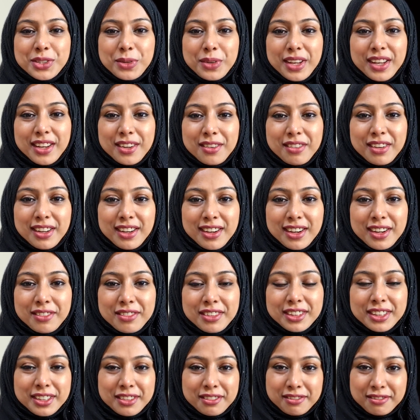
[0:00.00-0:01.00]
here we are with
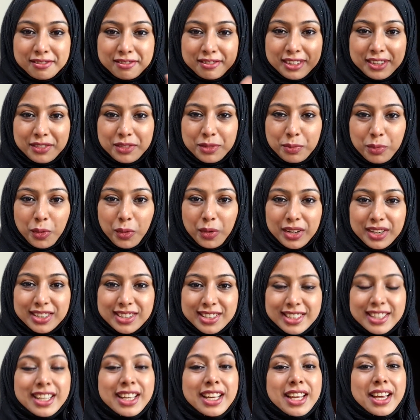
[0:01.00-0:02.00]
the fifth point
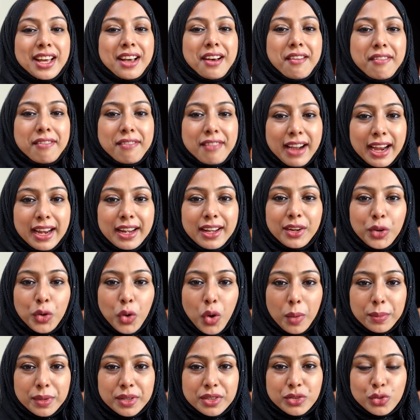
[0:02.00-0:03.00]
find
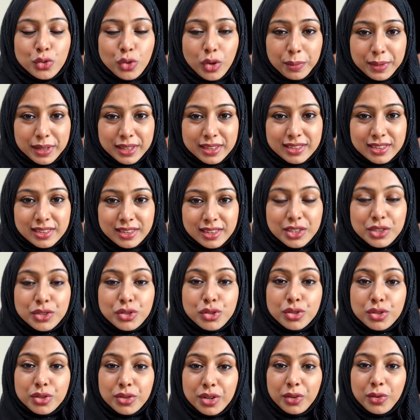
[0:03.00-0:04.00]
common topics. So
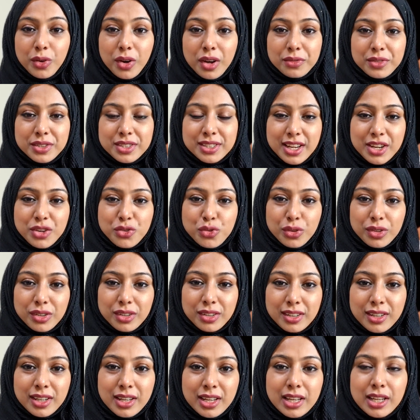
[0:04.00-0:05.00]
during
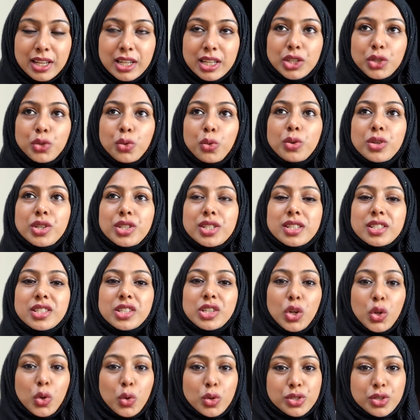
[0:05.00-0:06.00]
conversation, don't just
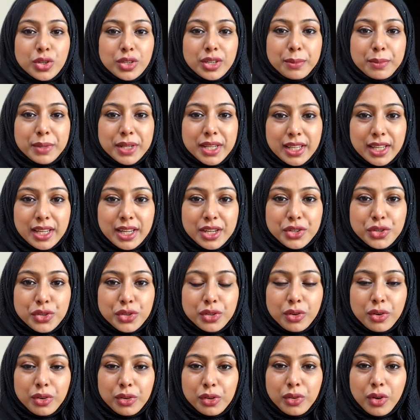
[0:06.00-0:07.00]
close your communication
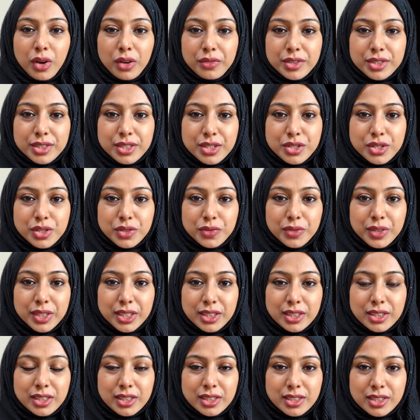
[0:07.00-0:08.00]
or your conversation with
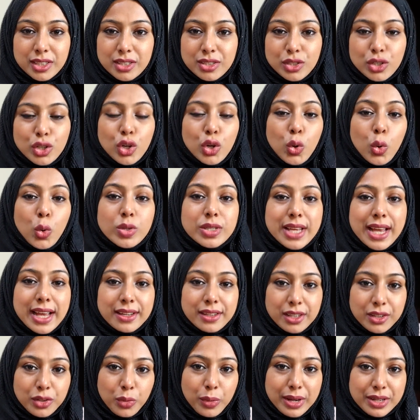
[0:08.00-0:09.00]
just close
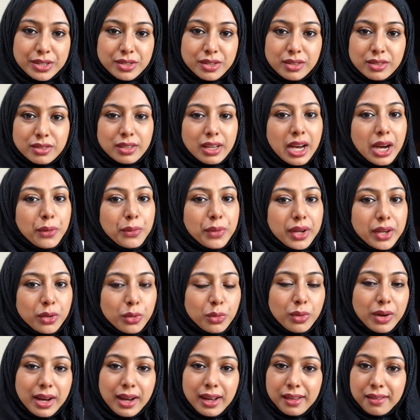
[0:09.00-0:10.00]
ended questions. How are you?
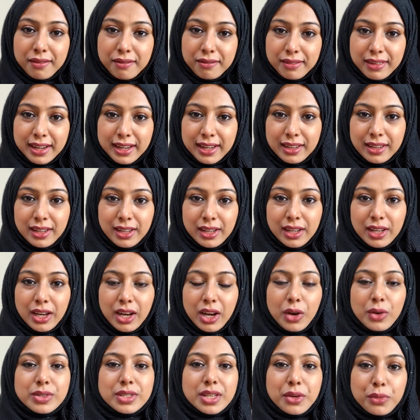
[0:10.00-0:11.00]
I am fine.
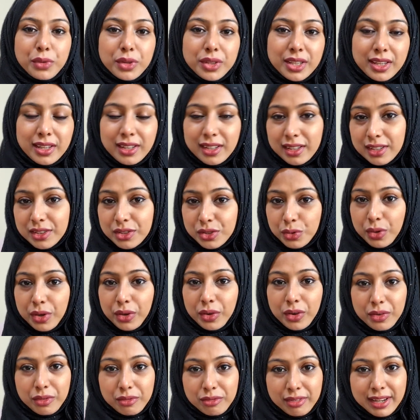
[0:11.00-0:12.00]
How's everything? It's going
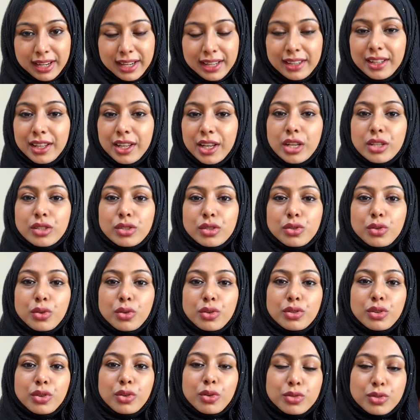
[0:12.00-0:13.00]
on fine. So
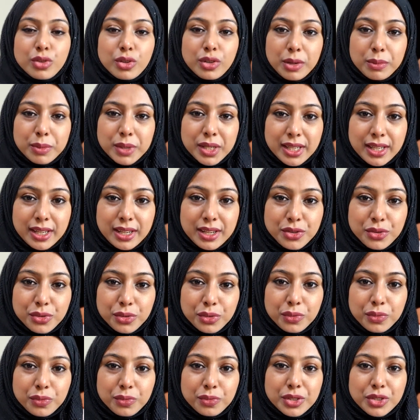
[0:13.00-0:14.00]
don't close your
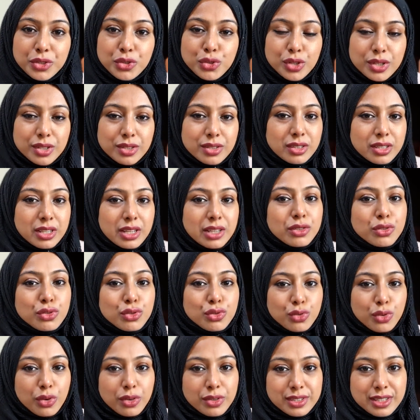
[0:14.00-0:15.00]
communication with just these
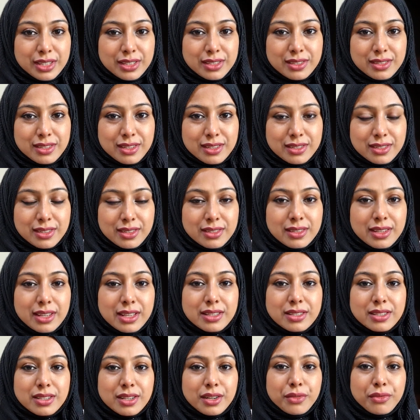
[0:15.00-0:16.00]
short sentences.
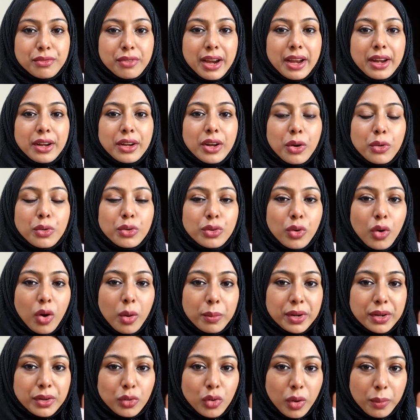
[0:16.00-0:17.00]
Instead, find out
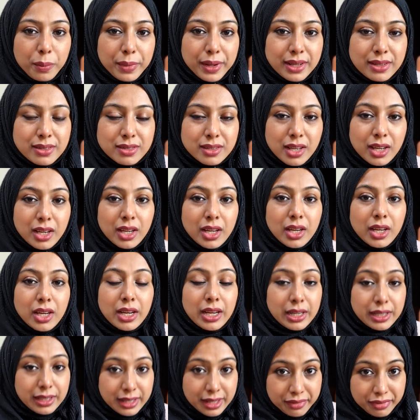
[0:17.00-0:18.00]
common topics.
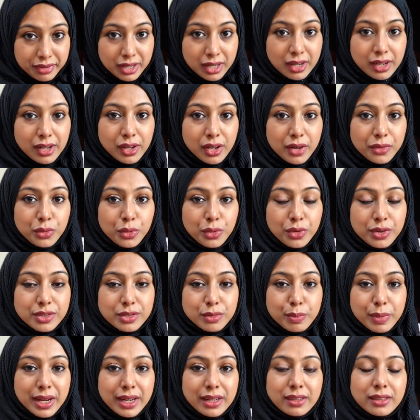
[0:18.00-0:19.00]
Definitely, you have to
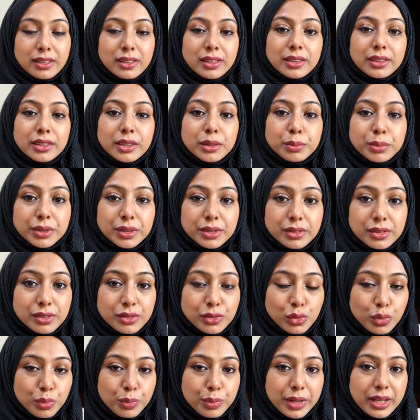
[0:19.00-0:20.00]
respect the other person's
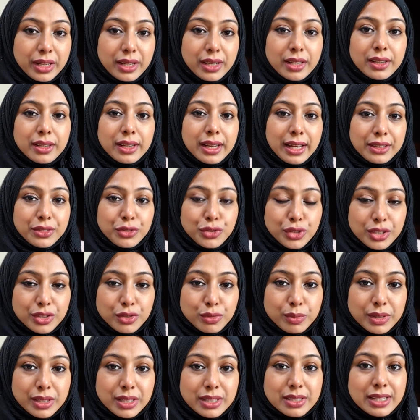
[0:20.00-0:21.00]
opinion and
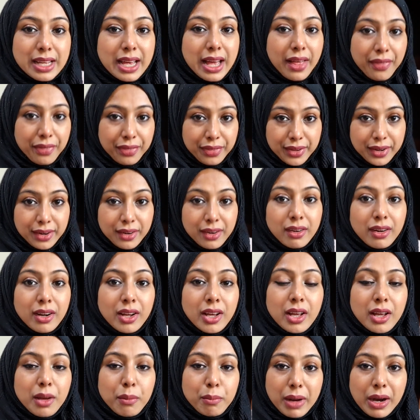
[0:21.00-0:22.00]
judgments and their
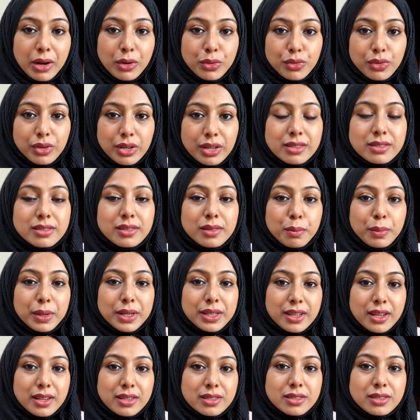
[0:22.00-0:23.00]
boundaries. But
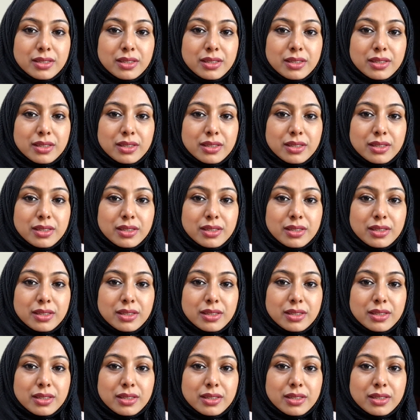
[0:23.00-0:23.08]
yes,